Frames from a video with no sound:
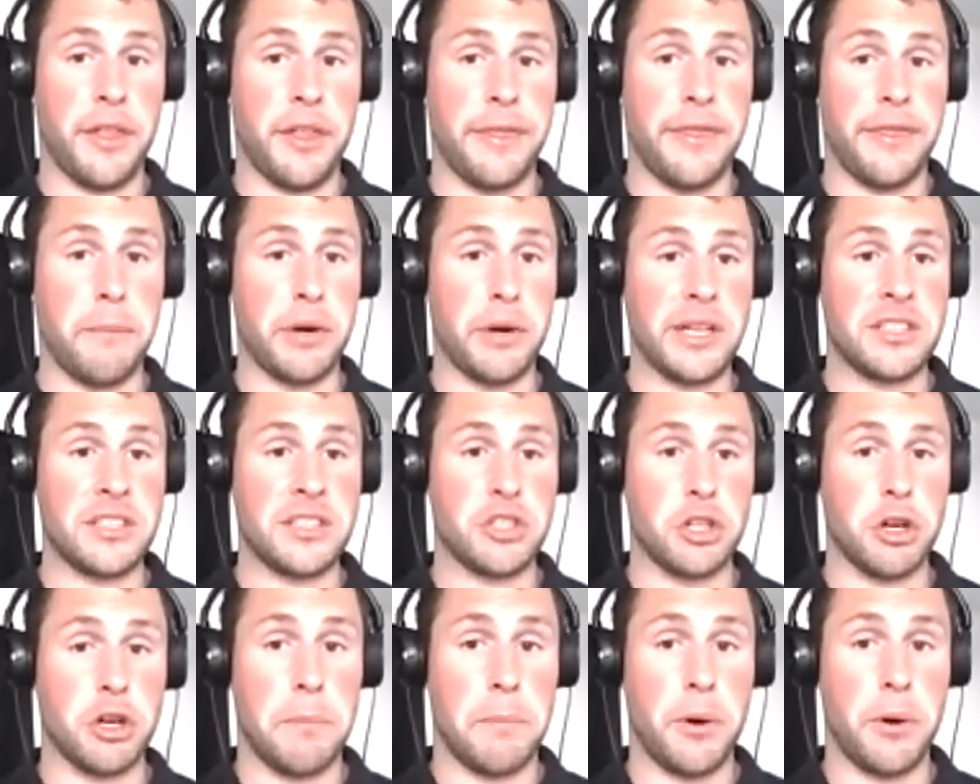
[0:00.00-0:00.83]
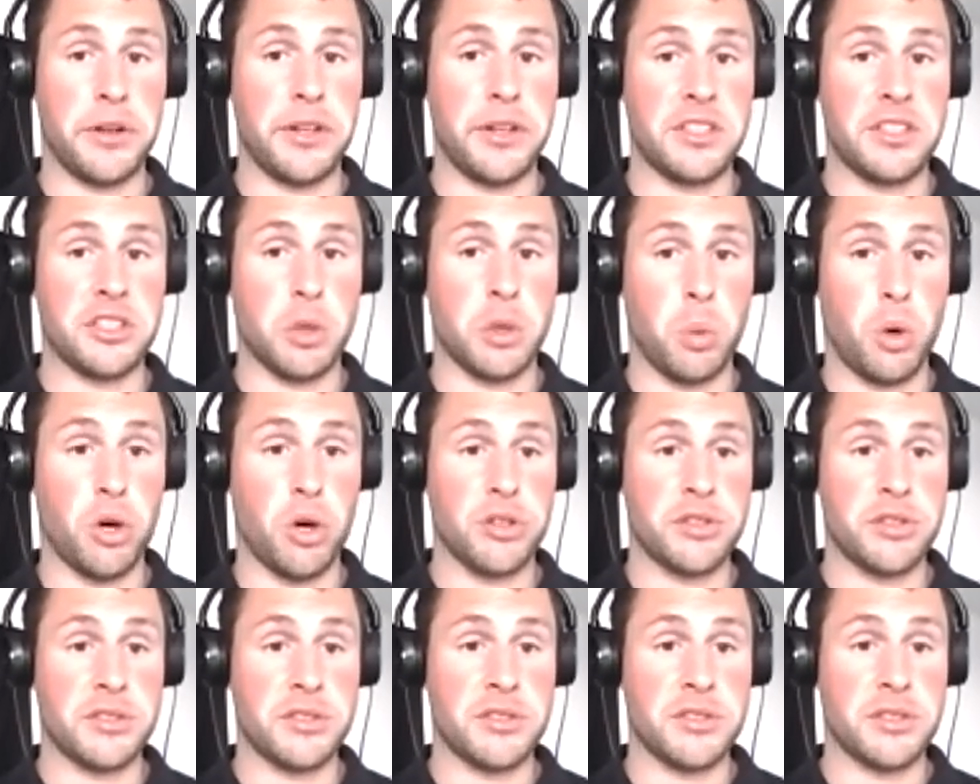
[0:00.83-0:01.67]
that brings your body
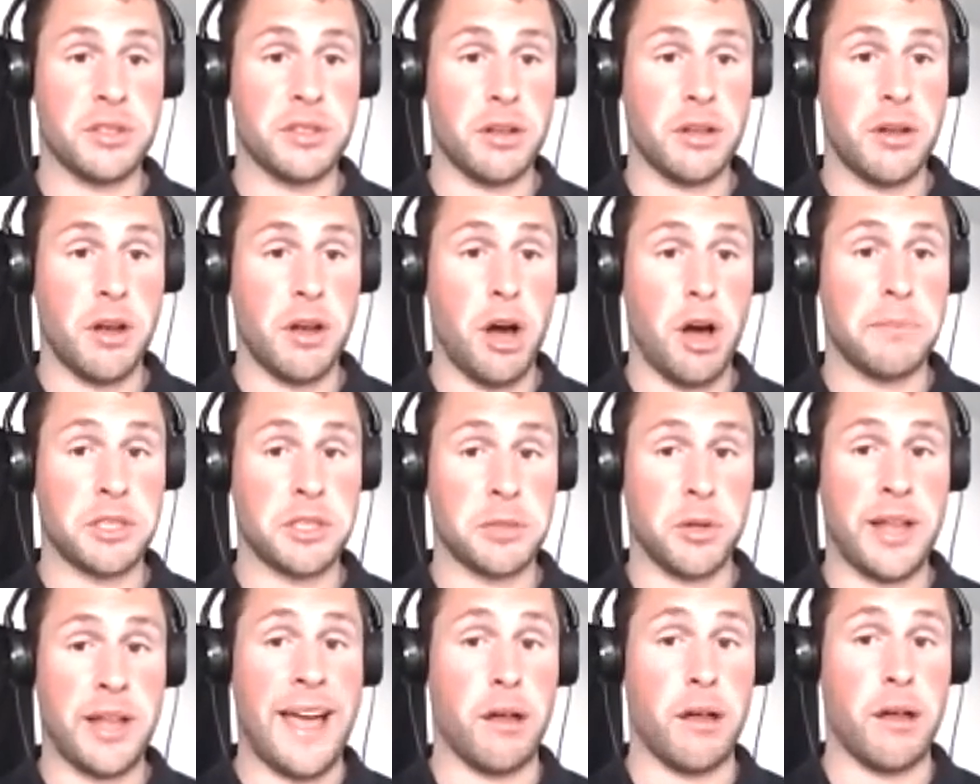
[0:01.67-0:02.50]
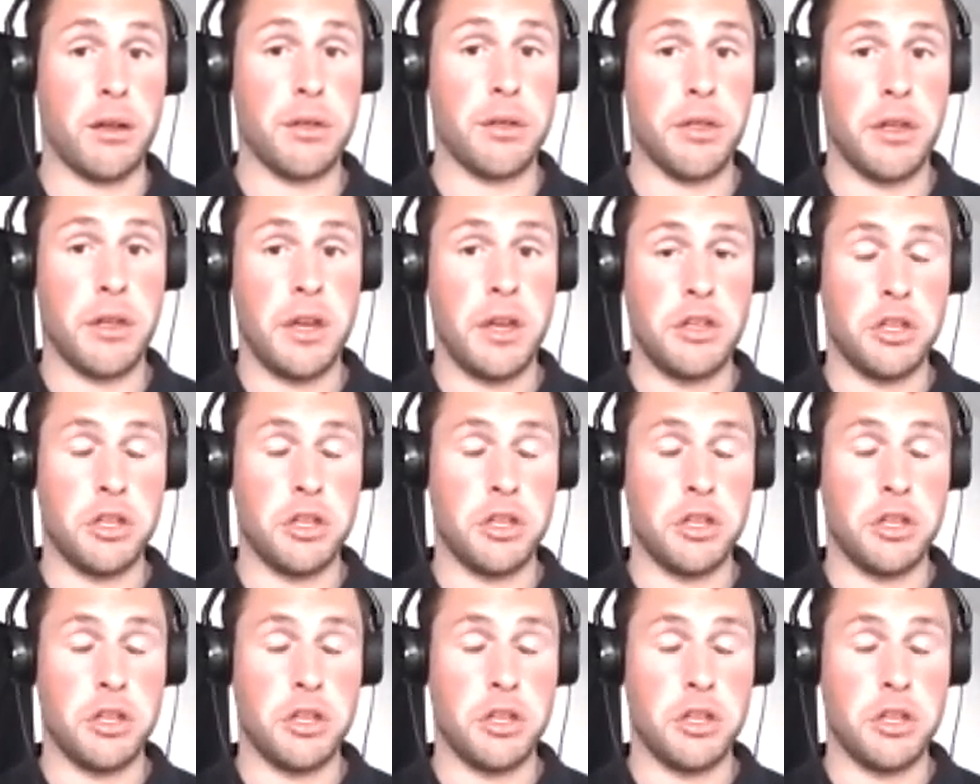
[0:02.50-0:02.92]
towards optimal health,